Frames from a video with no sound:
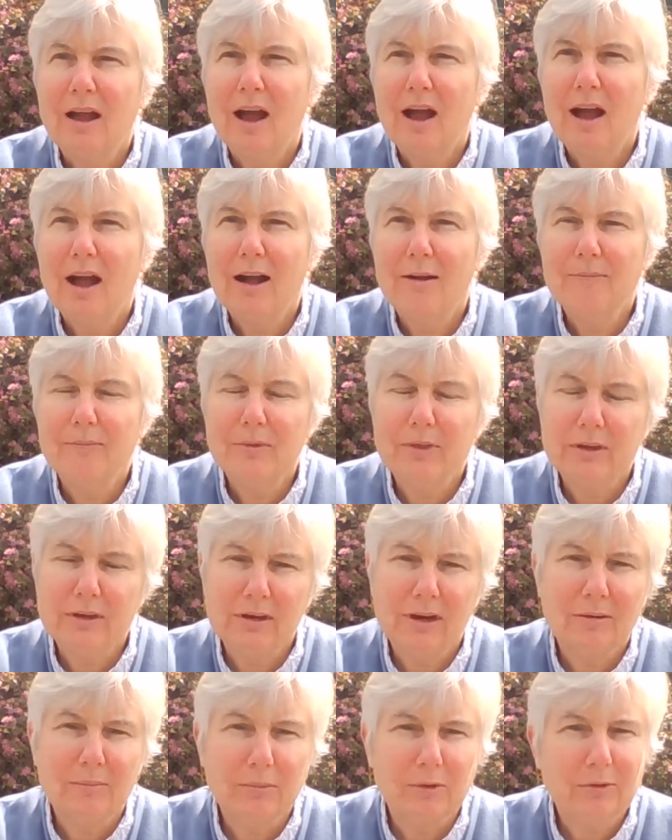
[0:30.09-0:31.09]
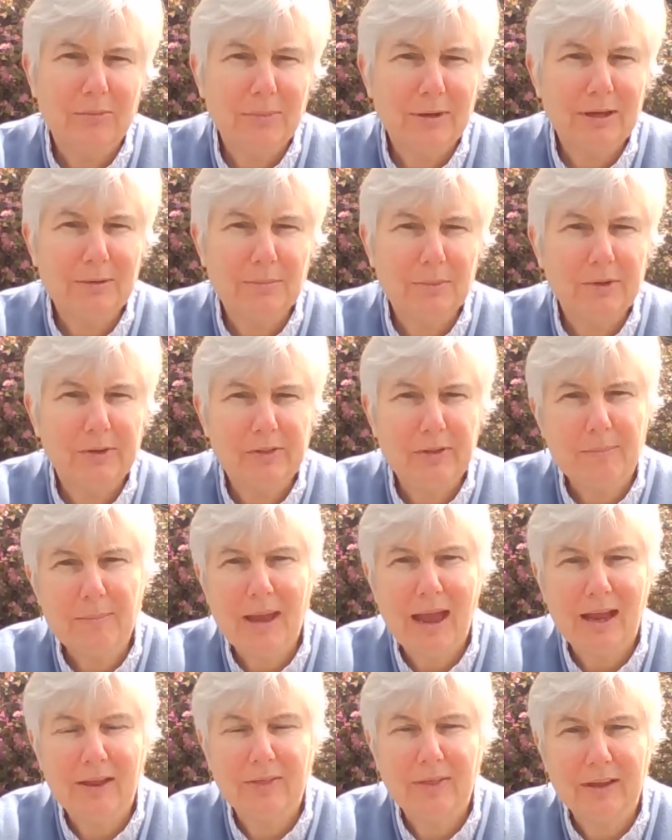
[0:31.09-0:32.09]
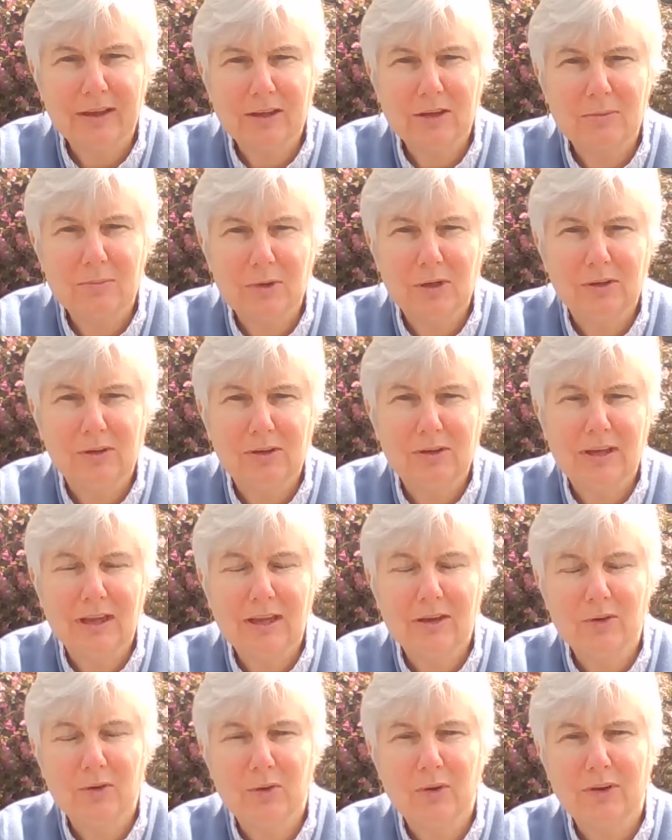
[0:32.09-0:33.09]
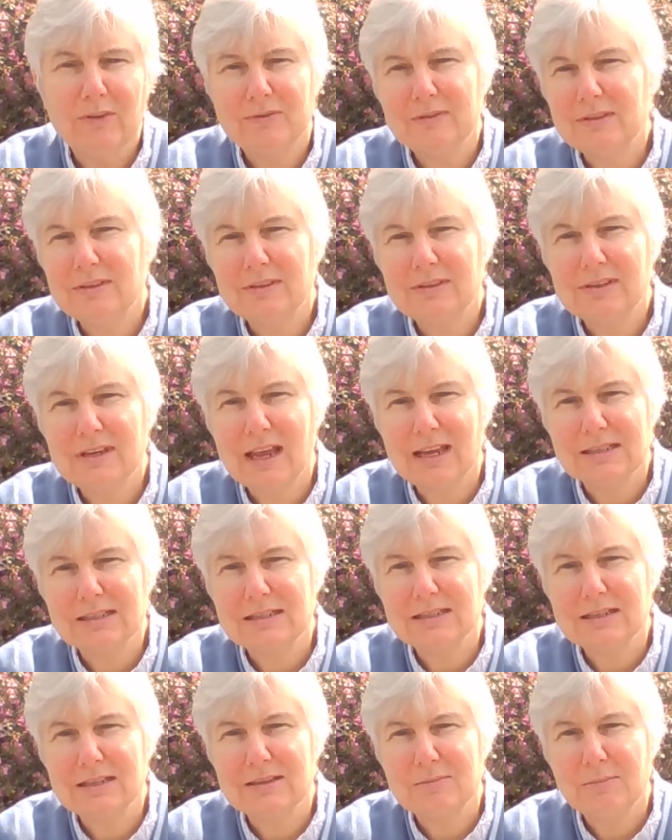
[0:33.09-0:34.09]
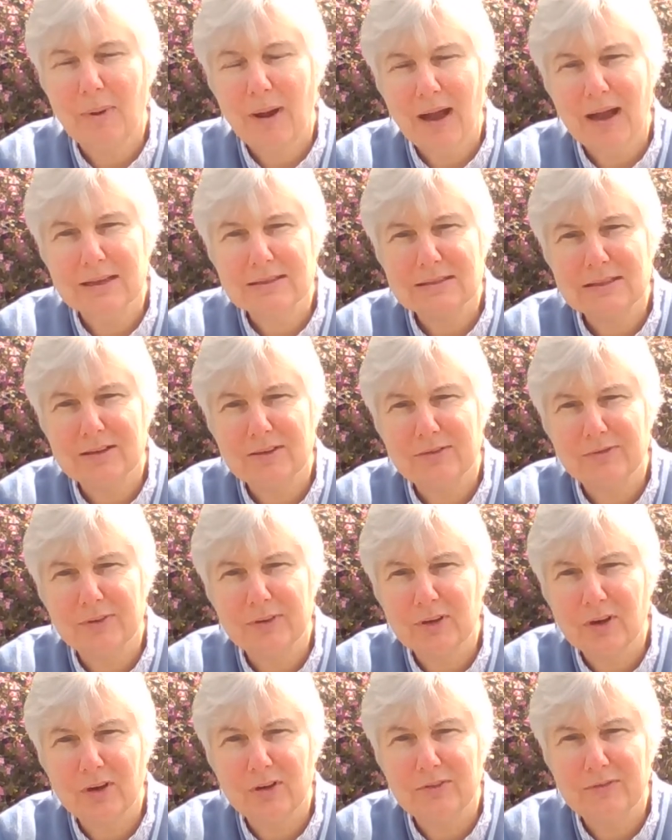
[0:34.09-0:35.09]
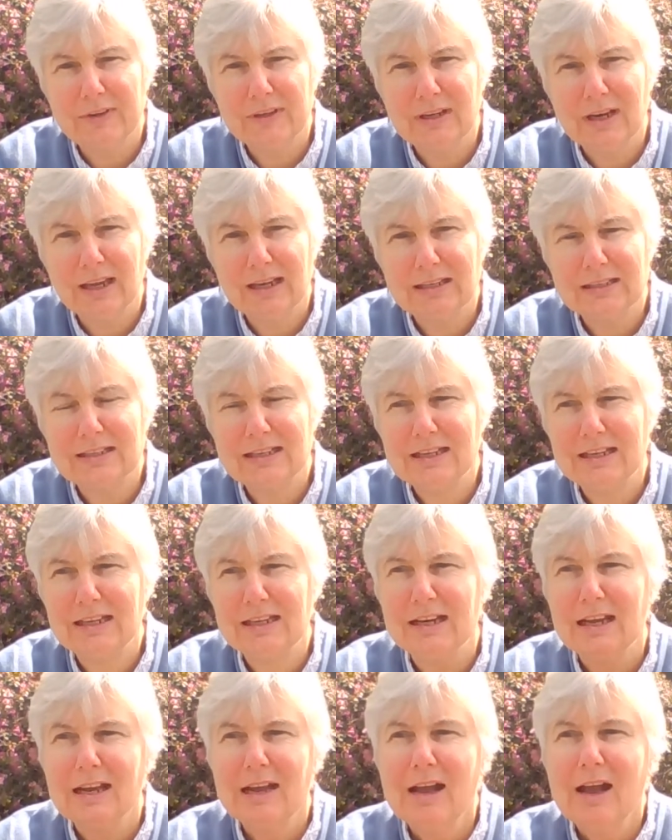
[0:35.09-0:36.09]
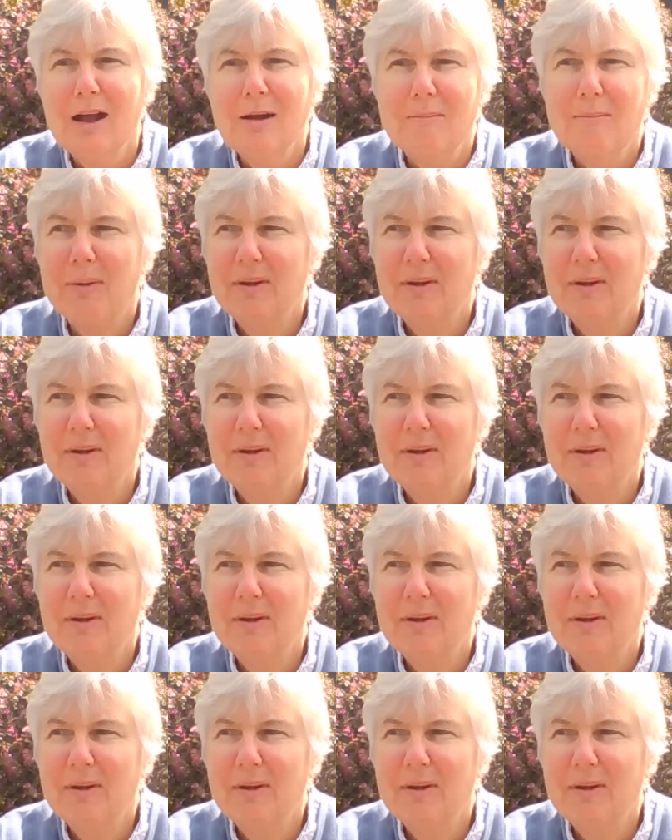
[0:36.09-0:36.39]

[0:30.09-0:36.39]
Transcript: the number of people in the Pathlight community who have tested positive for COVID-19,